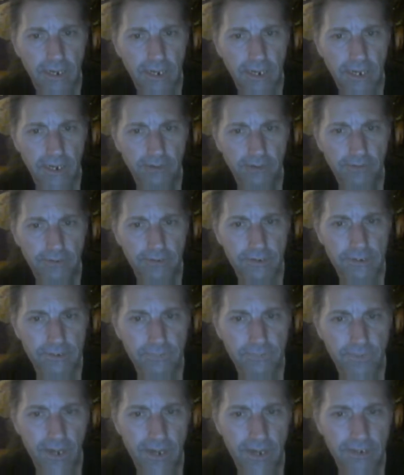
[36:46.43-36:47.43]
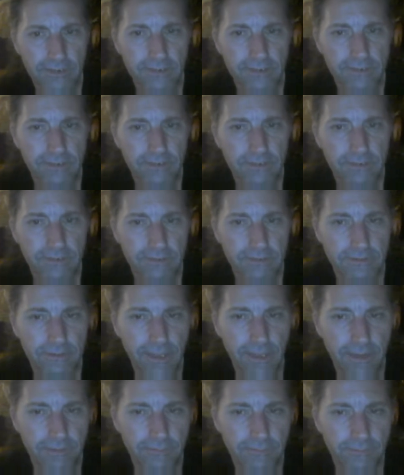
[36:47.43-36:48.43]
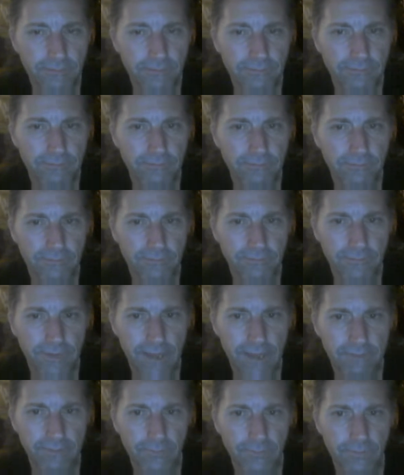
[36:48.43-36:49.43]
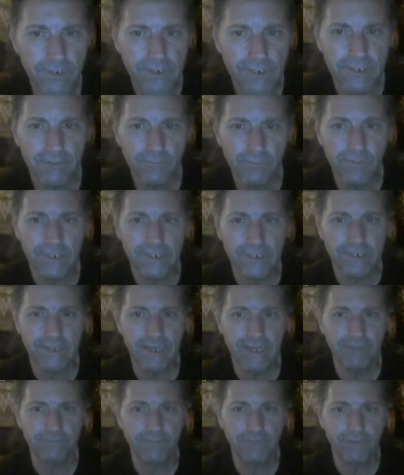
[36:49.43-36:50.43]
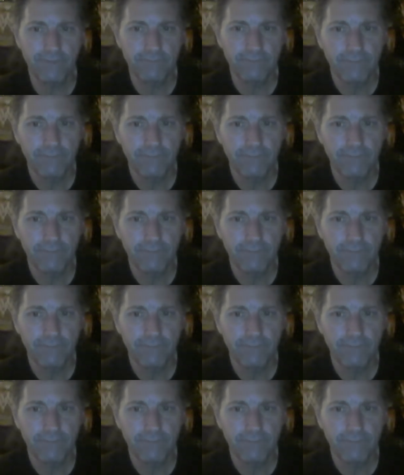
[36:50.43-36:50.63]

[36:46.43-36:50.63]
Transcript: Aries rocks Neville with a, with a left.